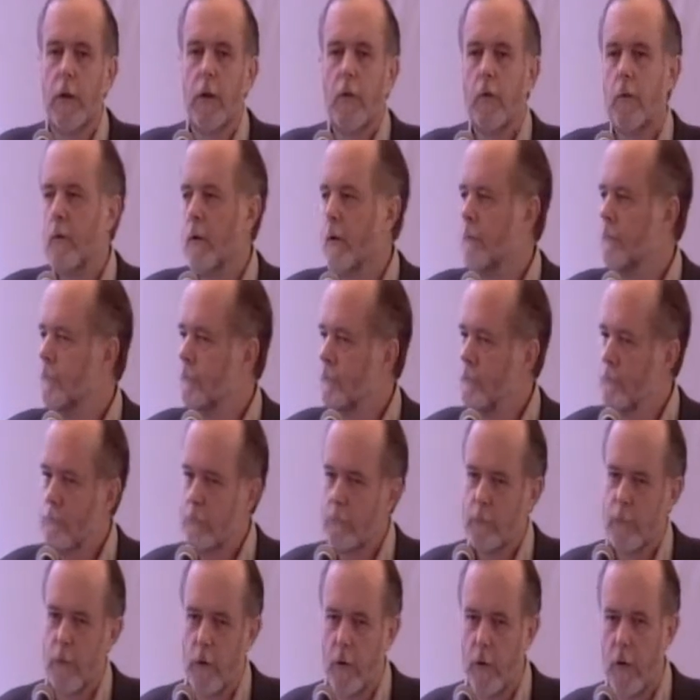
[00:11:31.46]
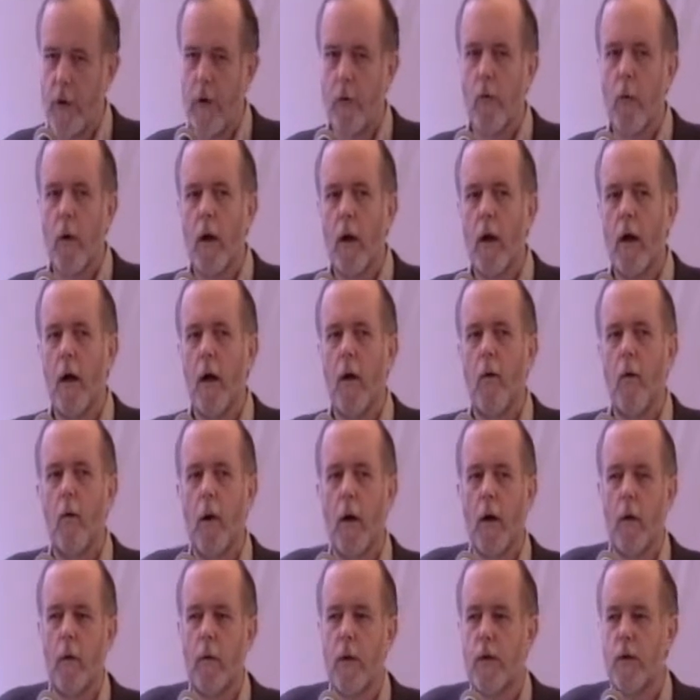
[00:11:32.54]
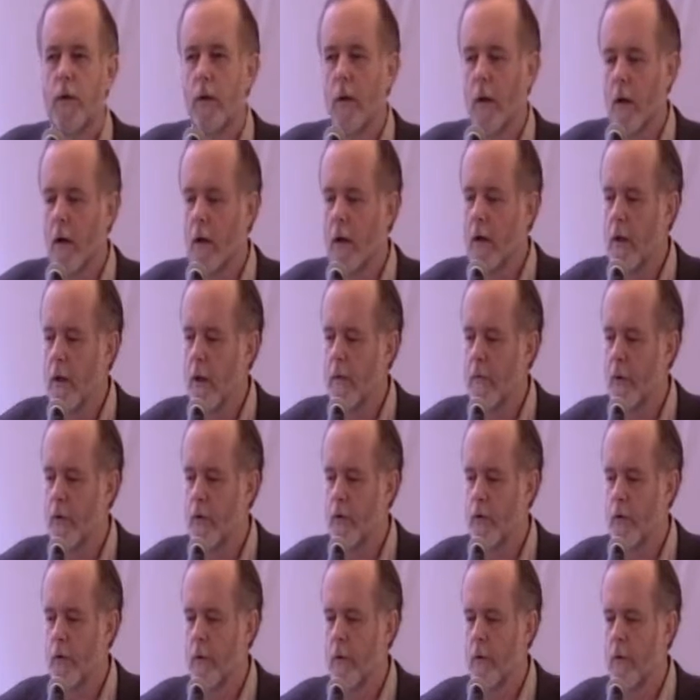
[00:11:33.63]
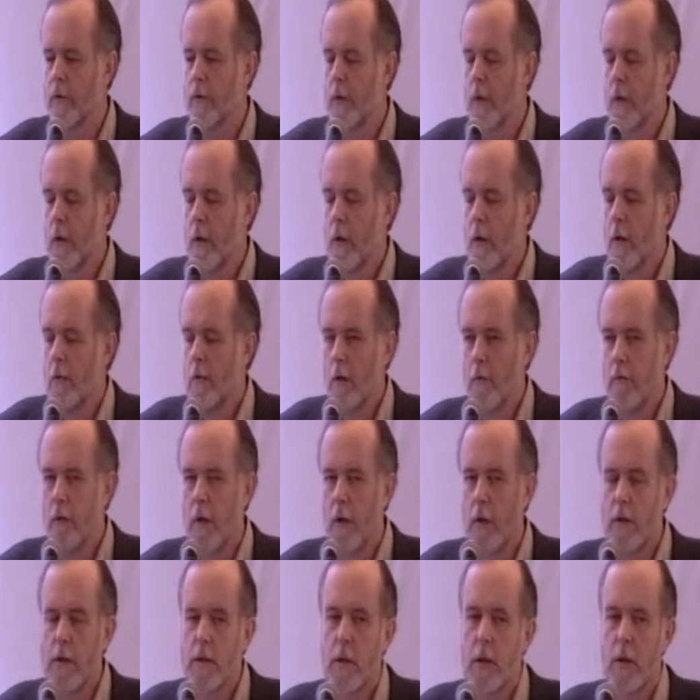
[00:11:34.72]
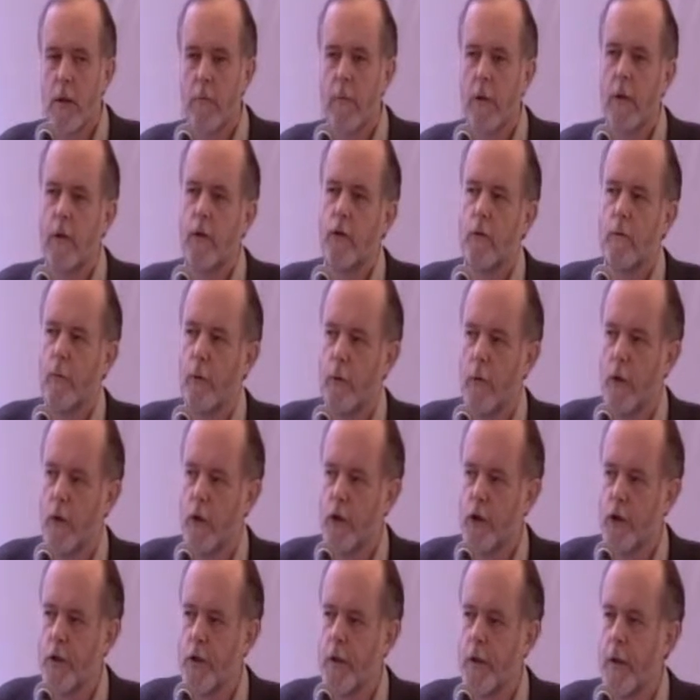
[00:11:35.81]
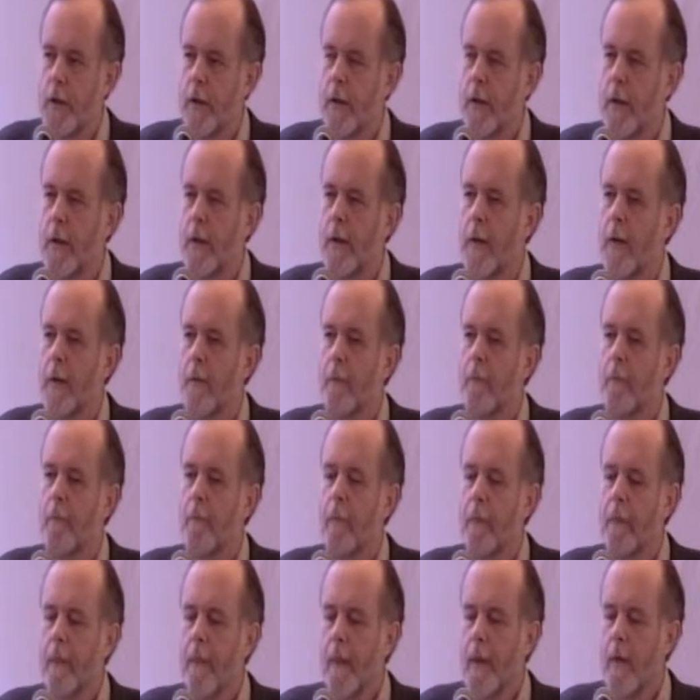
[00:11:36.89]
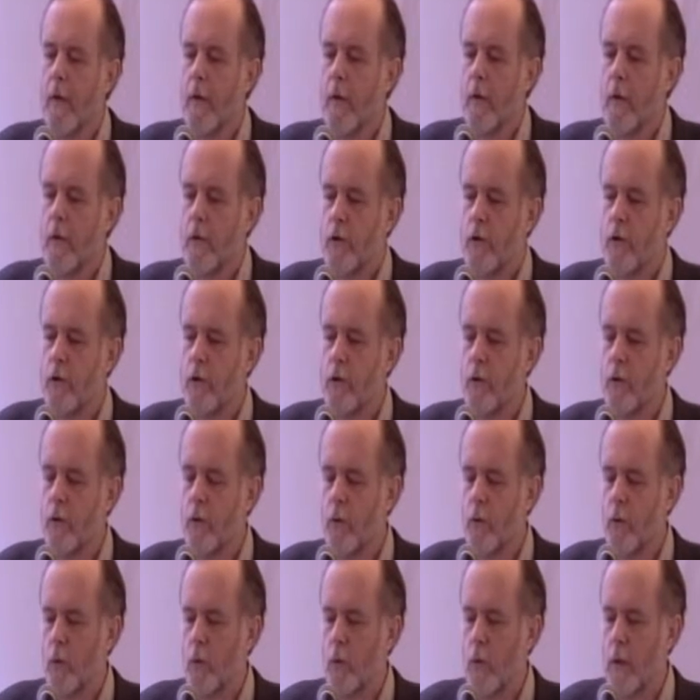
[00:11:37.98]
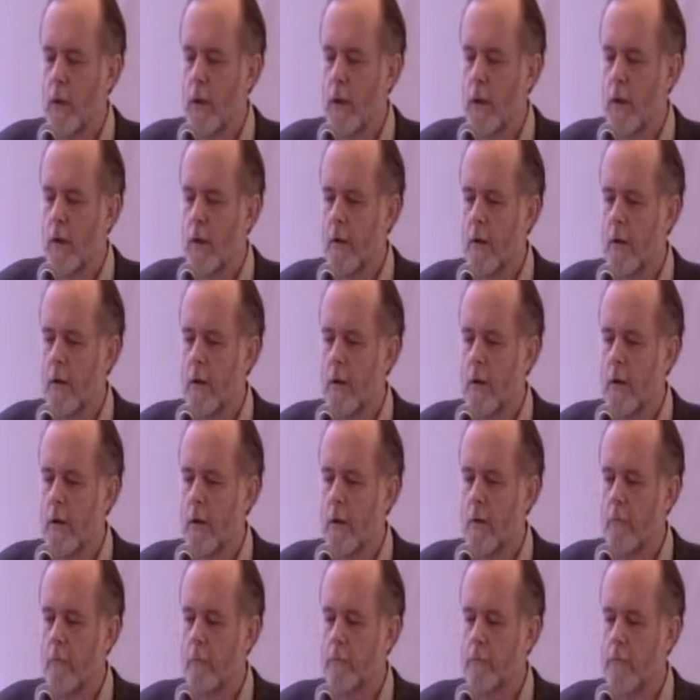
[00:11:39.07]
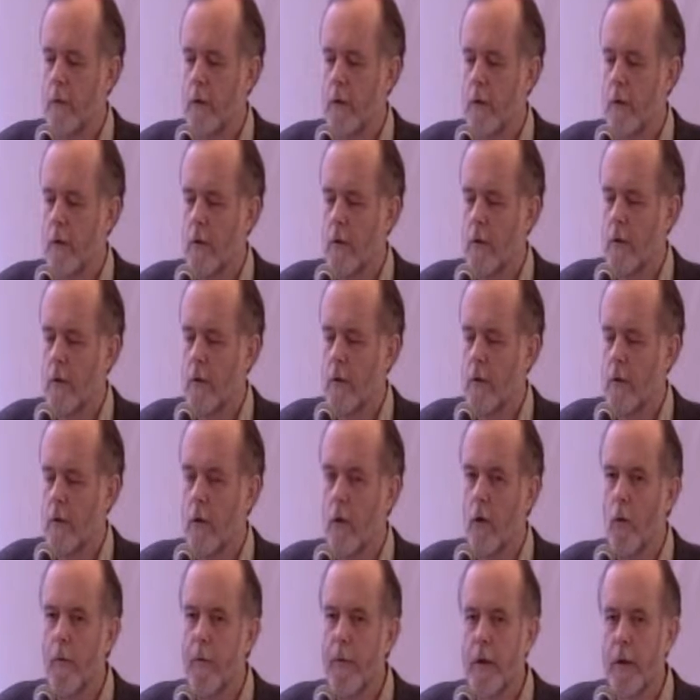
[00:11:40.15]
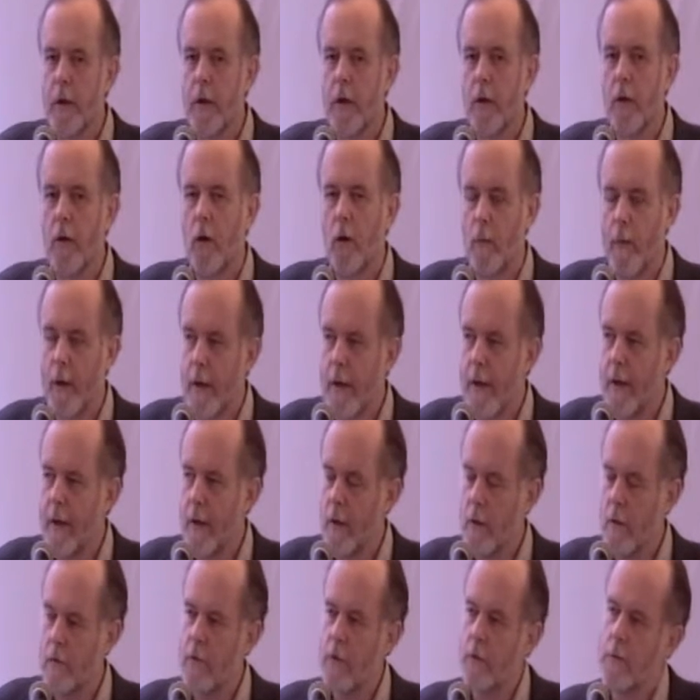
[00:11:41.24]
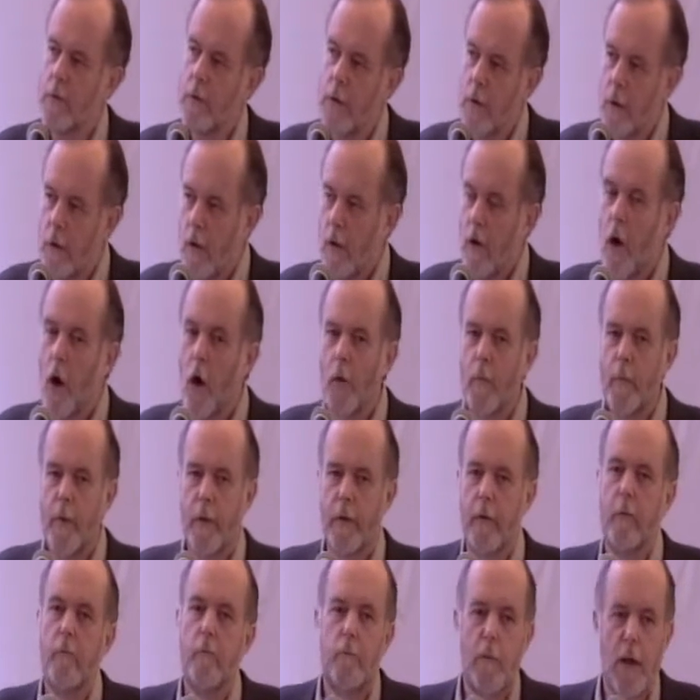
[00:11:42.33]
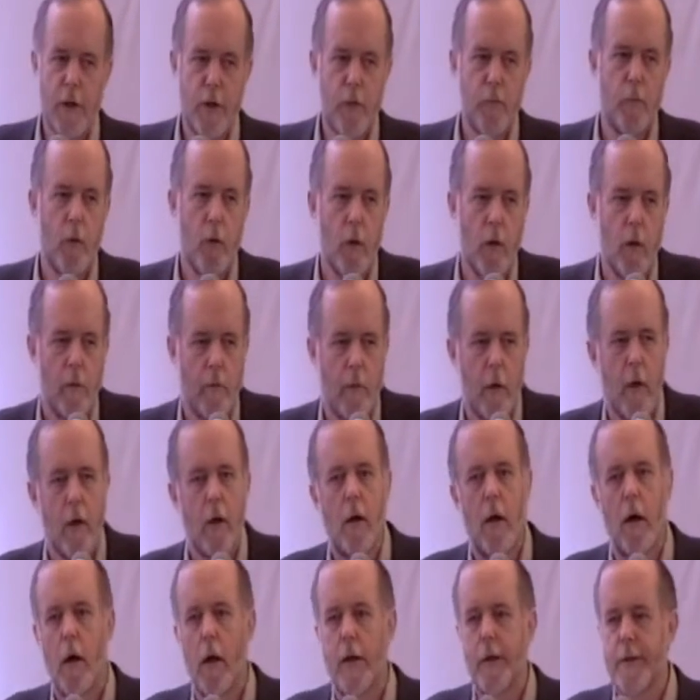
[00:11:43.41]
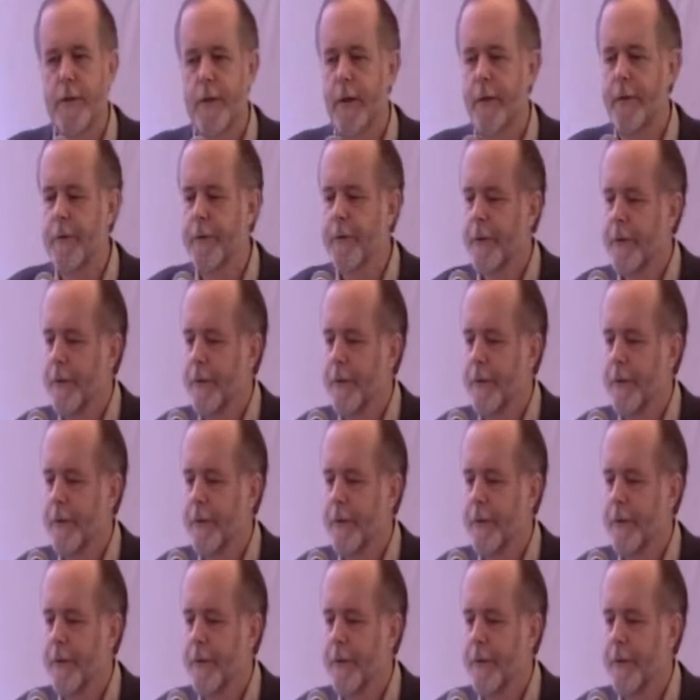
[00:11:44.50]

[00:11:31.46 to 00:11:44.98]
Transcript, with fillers: We look at where, where we should archive our journals. We've also had a major push um, to uh, um, uh, open the open uh, to open much more of our content.